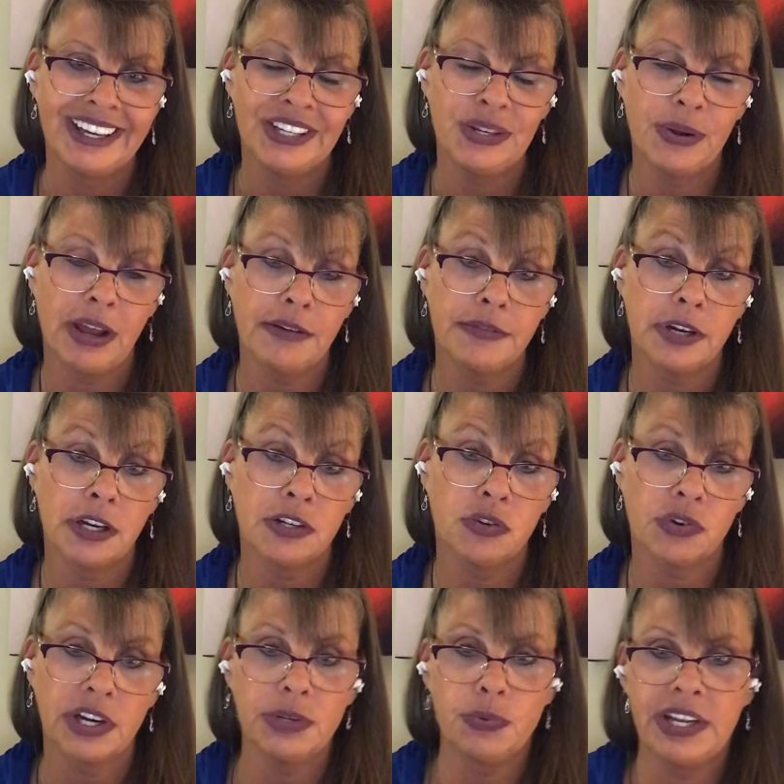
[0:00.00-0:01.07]
You have a
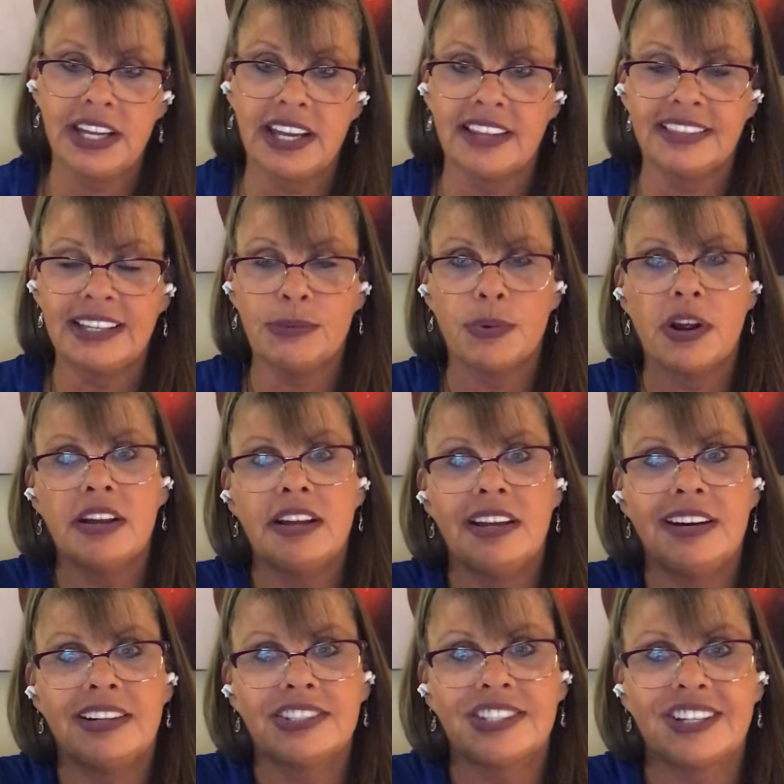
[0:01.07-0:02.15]
great weekend, Libra,
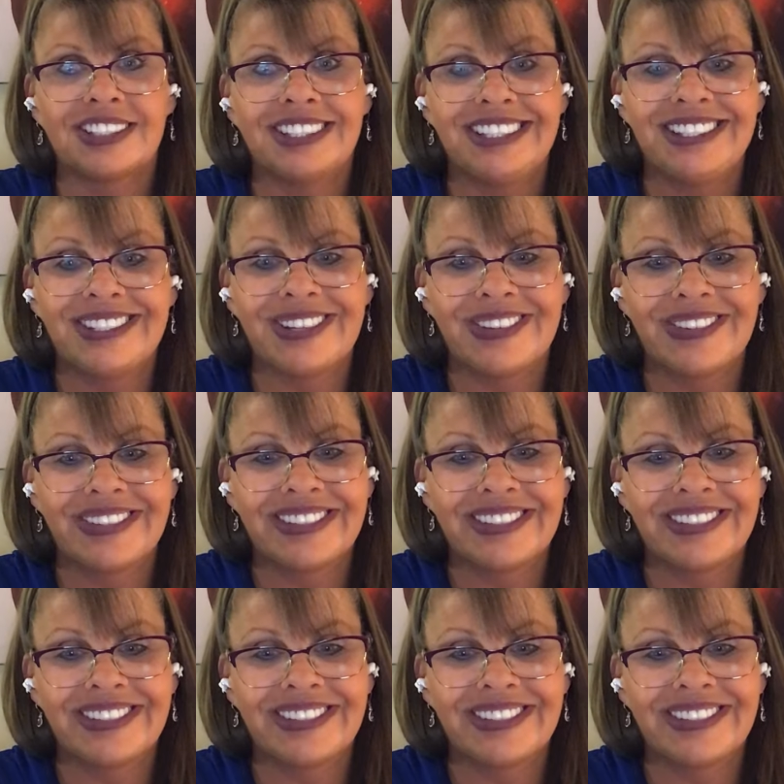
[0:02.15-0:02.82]
and I'll talk to you soon.